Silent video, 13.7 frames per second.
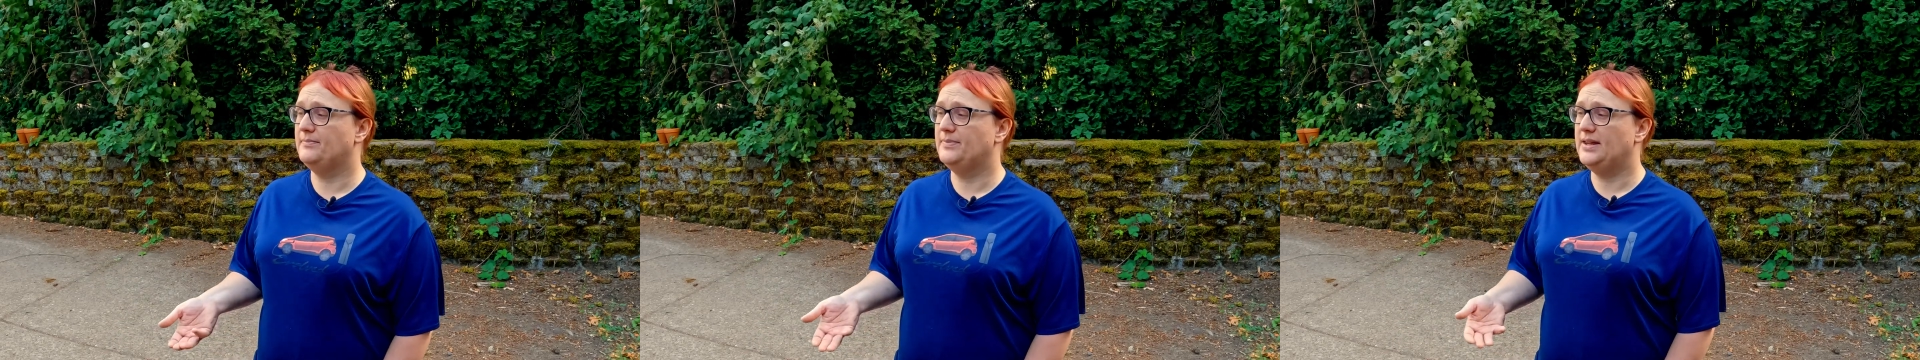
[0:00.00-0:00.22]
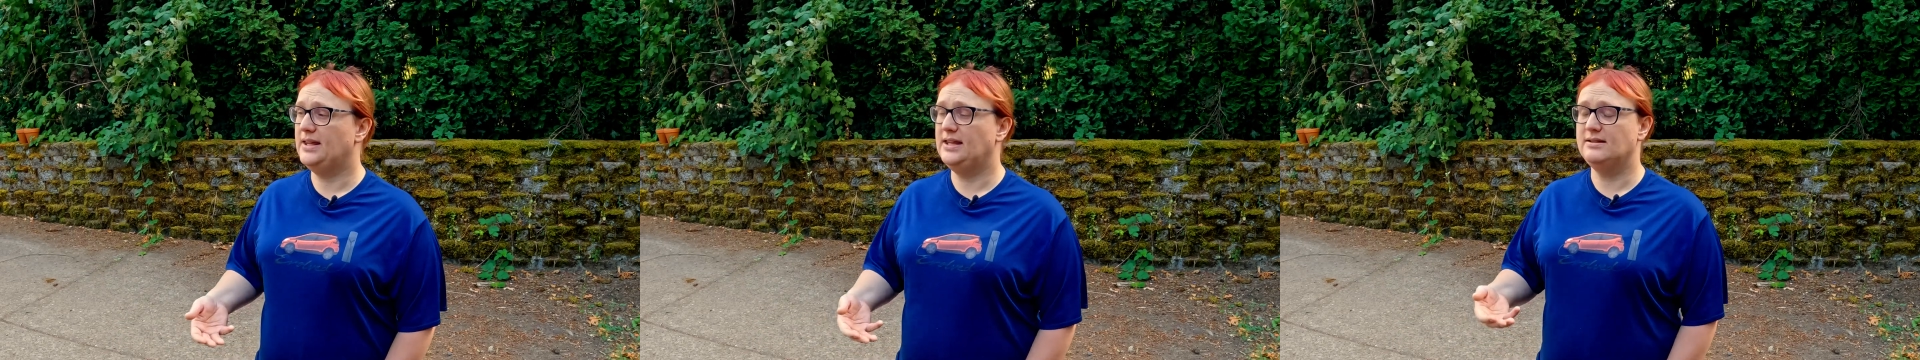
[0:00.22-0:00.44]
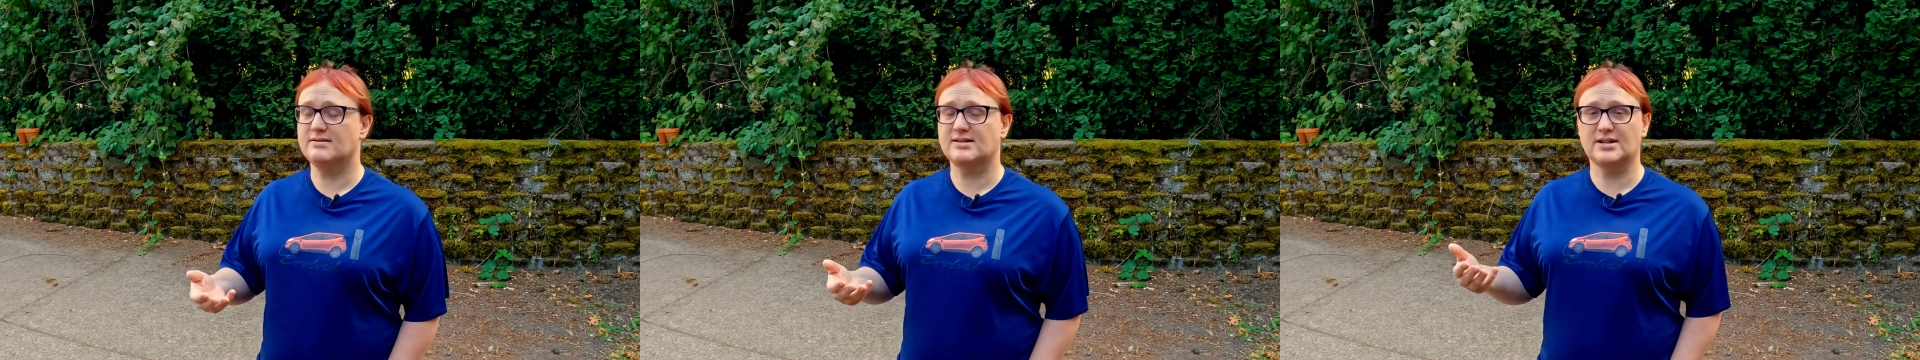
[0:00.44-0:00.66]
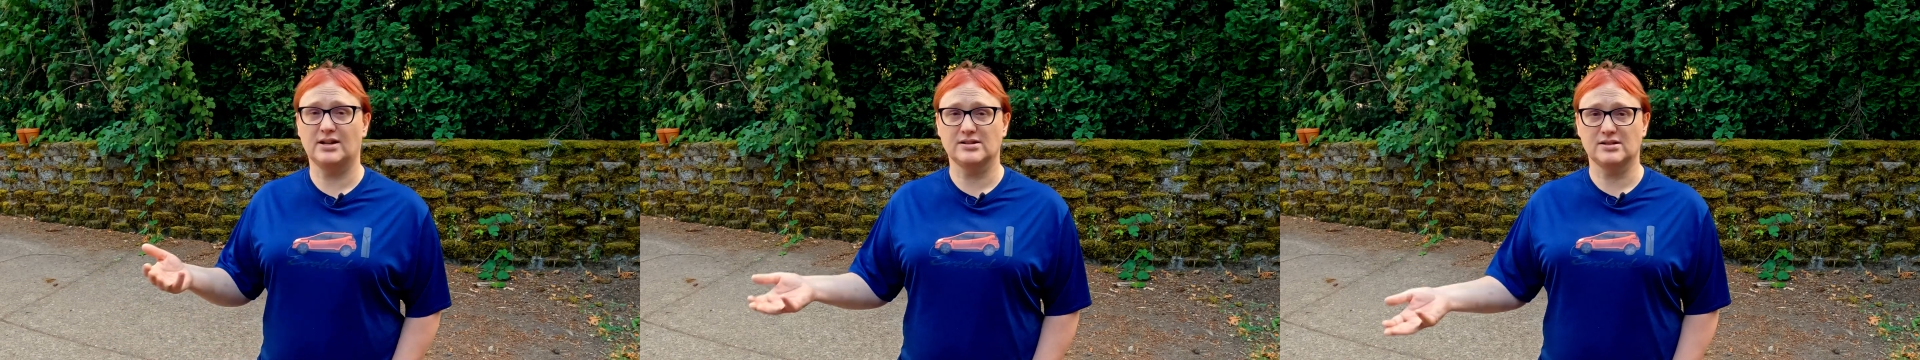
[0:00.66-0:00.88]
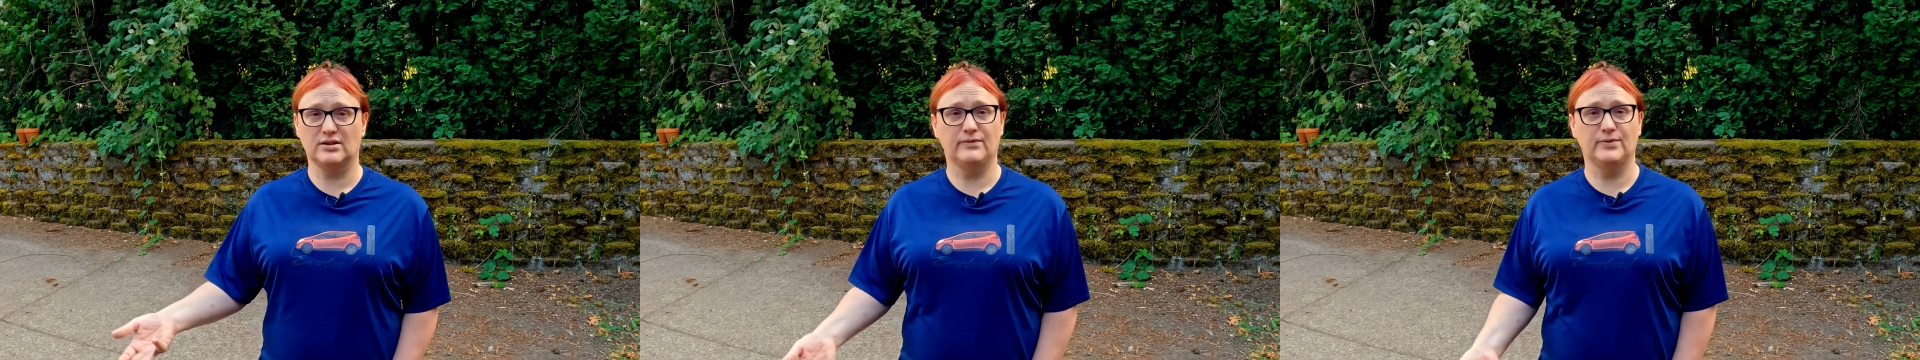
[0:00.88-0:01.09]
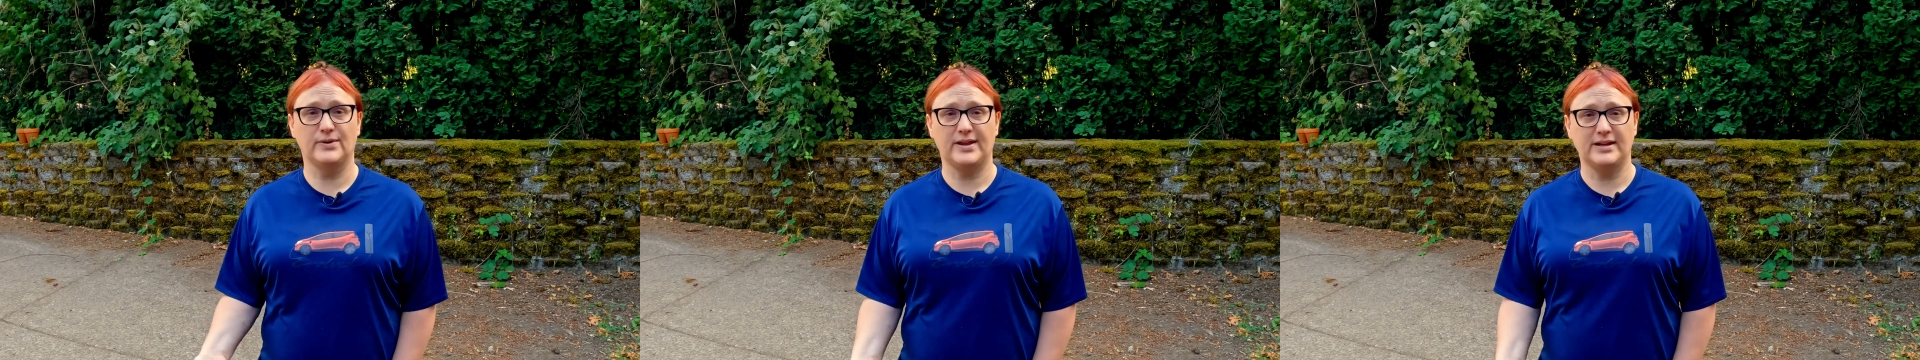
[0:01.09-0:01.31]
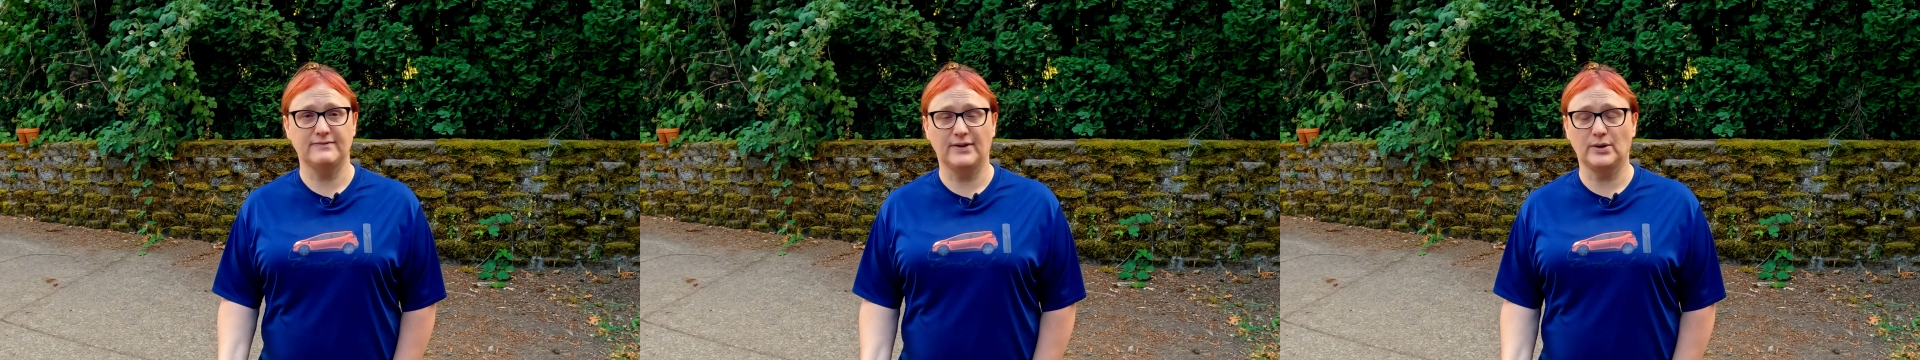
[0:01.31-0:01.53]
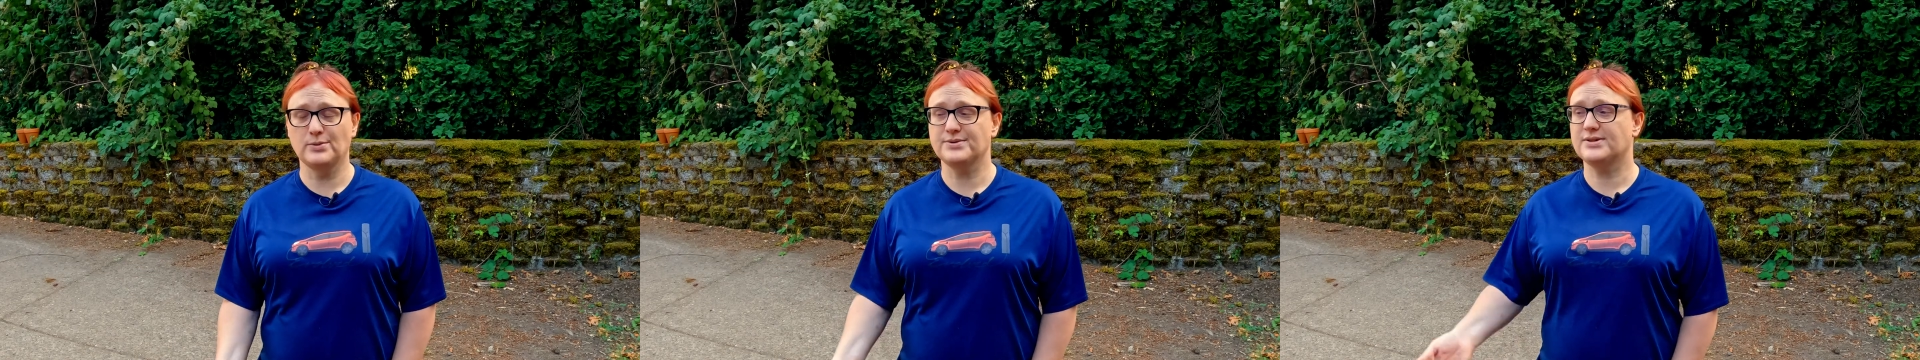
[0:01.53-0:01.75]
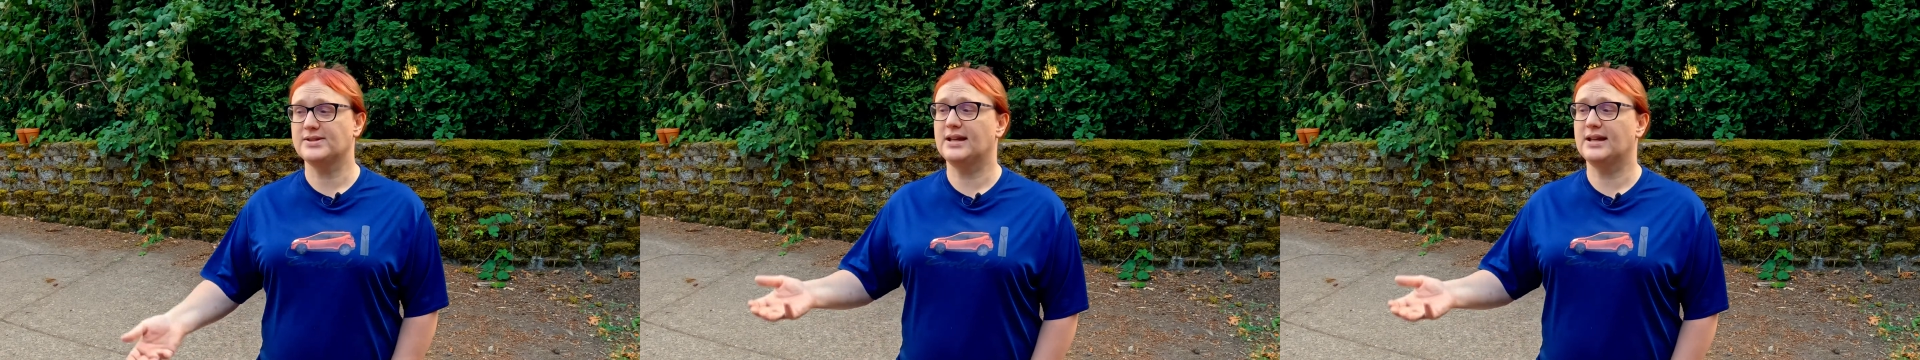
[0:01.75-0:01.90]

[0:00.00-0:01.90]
he started off with a Volt,